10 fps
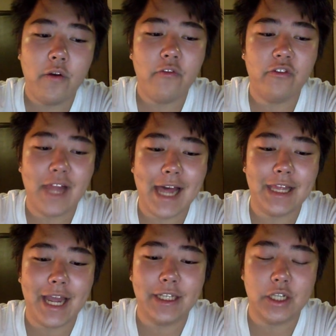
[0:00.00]

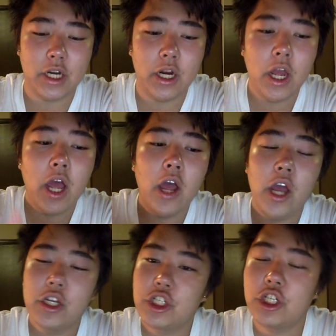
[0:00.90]
flatlined her.
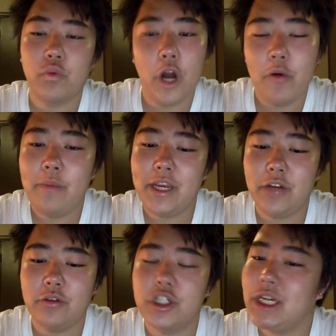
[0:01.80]
Sharoma
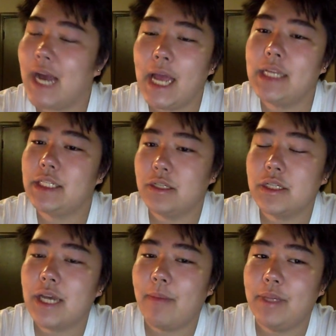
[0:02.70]
Miru, she got into
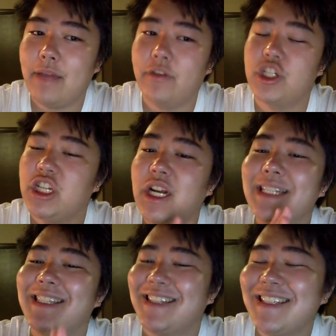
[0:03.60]
the top 11. She
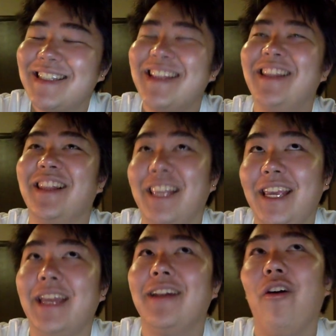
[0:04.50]

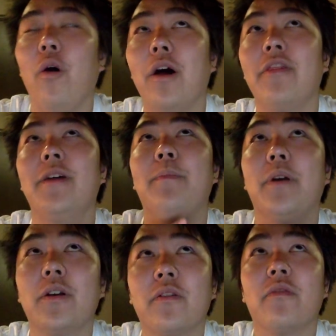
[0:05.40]
consistently, in all the
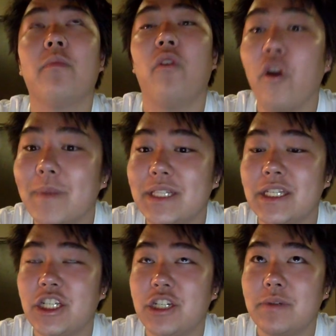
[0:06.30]

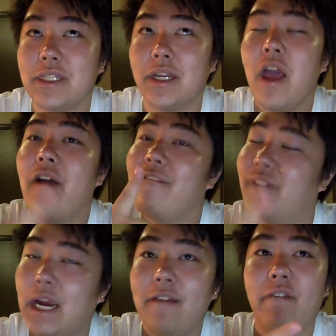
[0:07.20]
performances she was in,
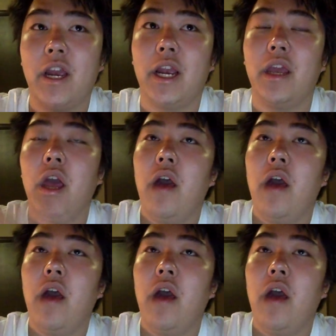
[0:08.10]
very,